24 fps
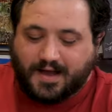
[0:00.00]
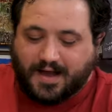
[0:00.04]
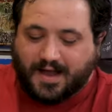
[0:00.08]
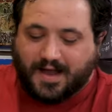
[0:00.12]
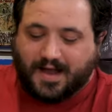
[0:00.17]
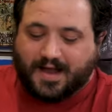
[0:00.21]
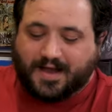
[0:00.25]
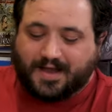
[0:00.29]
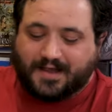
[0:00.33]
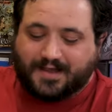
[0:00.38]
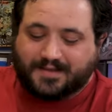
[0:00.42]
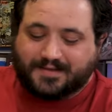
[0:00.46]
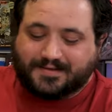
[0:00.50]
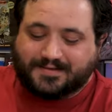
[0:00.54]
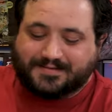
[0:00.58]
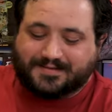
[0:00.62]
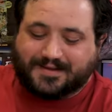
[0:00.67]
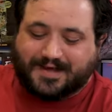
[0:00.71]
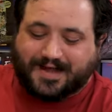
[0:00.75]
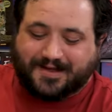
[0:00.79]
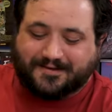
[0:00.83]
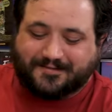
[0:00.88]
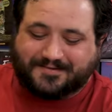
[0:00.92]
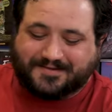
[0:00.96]
Uh,
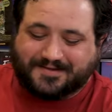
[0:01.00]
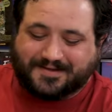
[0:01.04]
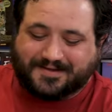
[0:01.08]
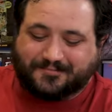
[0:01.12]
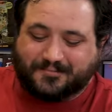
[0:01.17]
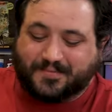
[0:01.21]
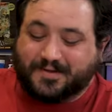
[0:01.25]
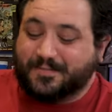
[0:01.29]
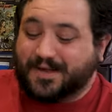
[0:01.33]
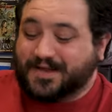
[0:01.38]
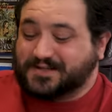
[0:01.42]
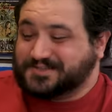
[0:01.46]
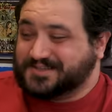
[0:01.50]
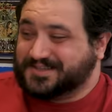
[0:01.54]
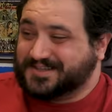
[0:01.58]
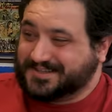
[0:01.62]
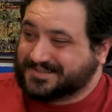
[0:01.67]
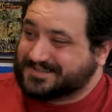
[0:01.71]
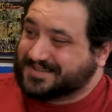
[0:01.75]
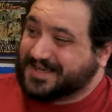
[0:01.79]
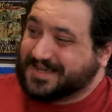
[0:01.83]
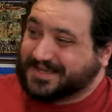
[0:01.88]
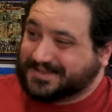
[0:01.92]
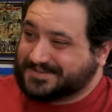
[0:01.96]
I did, we mentioned
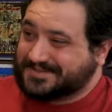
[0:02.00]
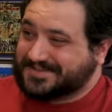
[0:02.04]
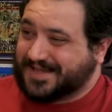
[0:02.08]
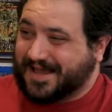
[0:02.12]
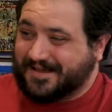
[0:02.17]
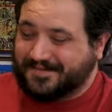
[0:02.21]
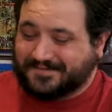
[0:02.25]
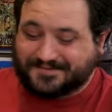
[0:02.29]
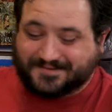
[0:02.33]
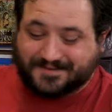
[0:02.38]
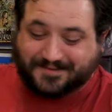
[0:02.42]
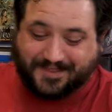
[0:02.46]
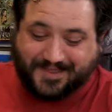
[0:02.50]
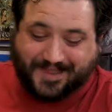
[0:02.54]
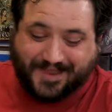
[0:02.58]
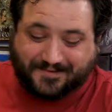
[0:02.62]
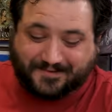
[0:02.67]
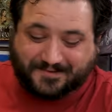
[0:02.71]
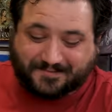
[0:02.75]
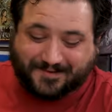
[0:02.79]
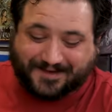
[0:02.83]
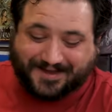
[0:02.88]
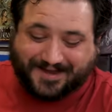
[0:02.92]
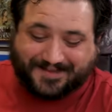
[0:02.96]
this in Silence of the
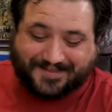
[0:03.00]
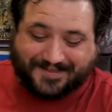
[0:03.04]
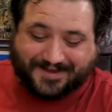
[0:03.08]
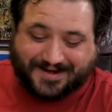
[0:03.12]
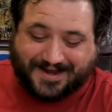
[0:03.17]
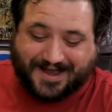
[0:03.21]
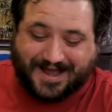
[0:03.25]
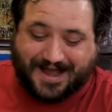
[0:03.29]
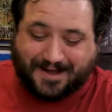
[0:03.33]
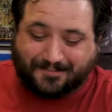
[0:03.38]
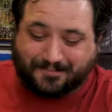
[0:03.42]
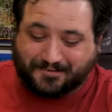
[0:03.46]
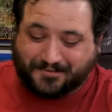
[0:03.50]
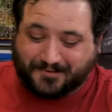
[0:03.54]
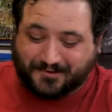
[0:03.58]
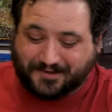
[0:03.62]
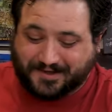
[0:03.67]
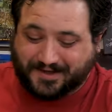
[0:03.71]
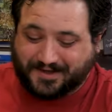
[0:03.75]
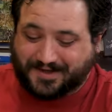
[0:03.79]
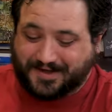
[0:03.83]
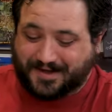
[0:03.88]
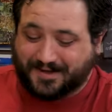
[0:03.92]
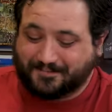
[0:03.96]
Lambs, but yeah, the cop
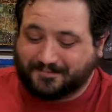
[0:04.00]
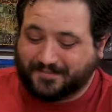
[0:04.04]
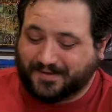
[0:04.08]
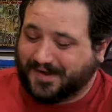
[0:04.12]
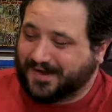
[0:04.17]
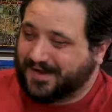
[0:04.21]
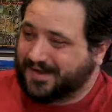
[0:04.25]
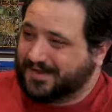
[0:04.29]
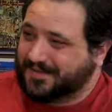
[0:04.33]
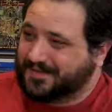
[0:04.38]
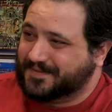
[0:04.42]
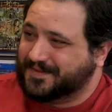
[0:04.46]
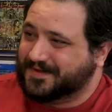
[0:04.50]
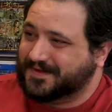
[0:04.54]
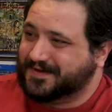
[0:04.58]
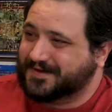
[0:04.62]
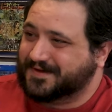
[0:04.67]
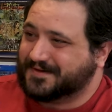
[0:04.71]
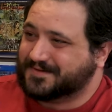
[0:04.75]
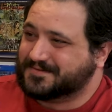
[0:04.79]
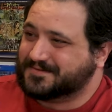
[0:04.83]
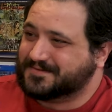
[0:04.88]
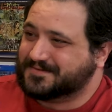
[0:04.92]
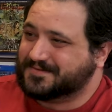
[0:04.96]
looking up uh,
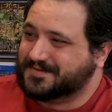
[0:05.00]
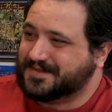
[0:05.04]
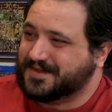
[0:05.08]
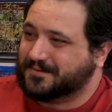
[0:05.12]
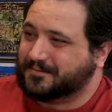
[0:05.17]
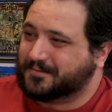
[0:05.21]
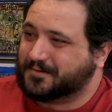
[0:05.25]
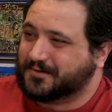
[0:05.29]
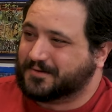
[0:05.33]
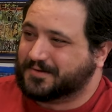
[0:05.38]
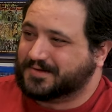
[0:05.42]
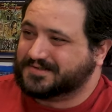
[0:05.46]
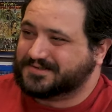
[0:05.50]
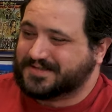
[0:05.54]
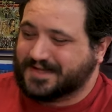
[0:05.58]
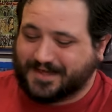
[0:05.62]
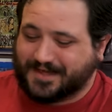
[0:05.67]
the the employees'